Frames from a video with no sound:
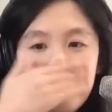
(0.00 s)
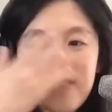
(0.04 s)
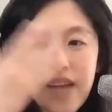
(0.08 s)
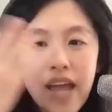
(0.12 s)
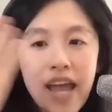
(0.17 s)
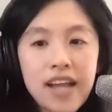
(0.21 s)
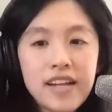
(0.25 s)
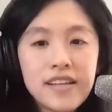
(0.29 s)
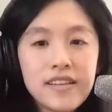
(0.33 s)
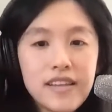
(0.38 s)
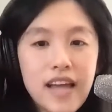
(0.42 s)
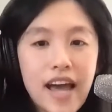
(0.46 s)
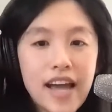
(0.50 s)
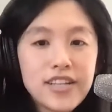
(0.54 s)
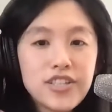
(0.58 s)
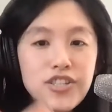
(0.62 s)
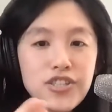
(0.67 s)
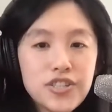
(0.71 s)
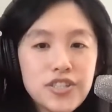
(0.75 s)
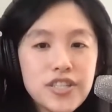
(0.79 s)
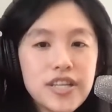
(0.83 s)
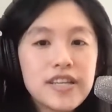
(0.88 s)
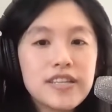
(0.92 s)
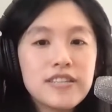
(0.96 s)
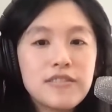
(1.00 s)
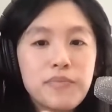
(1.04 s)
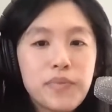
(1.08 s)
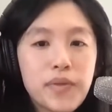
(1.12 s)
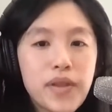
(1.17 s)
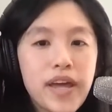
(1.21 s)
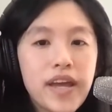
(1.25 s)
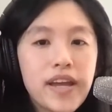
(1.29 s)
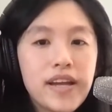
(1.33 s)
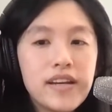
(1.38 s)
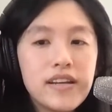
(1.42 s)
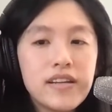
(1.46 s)
And I just
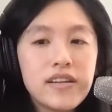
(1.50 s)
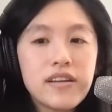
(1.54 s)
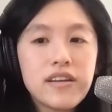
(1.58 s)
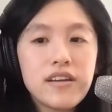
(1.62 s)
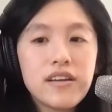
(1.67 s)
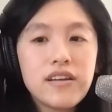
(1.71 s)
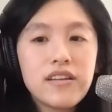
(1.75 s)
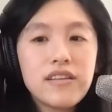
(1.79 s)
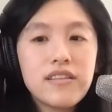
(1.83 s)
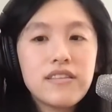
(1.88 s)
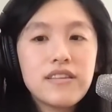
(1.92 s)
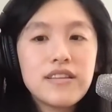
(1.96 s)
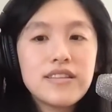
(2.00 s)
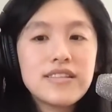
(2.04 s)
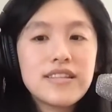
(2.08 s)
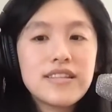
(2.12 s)
explained the